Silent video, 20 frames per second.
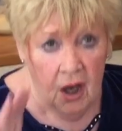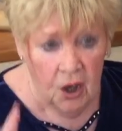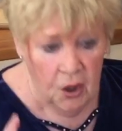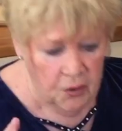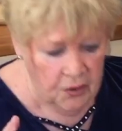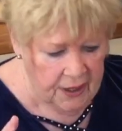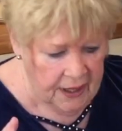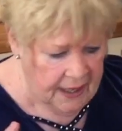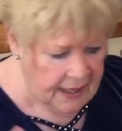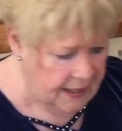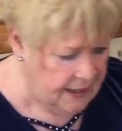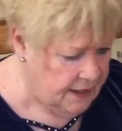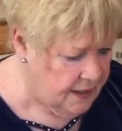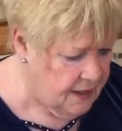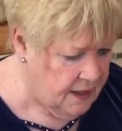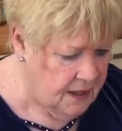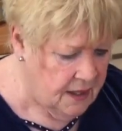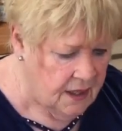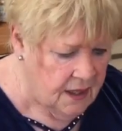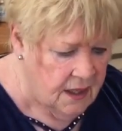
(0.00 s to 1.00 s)
okay.
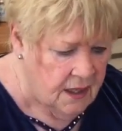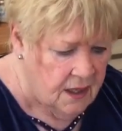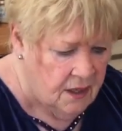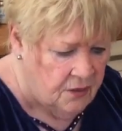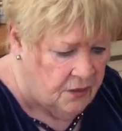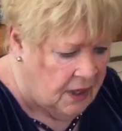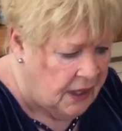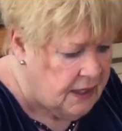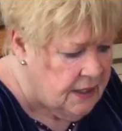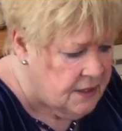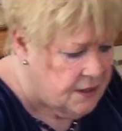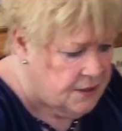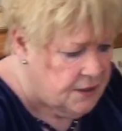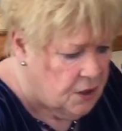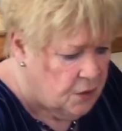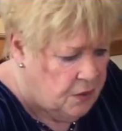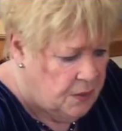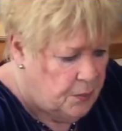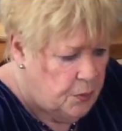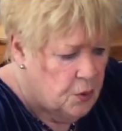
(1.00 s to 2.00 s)
Right, so
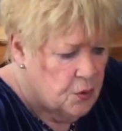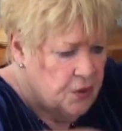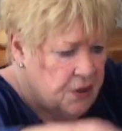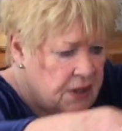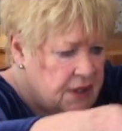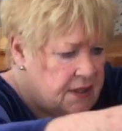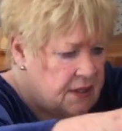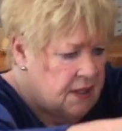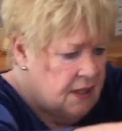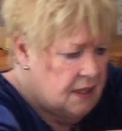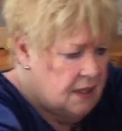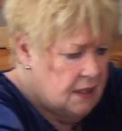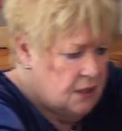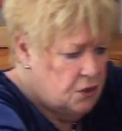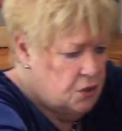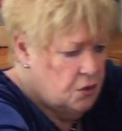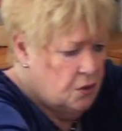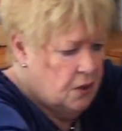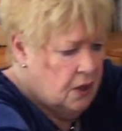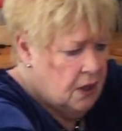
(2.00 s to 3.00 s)
we put this
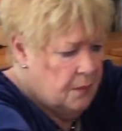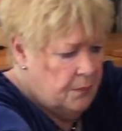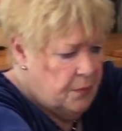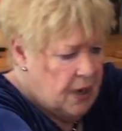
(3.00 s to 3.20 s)
into our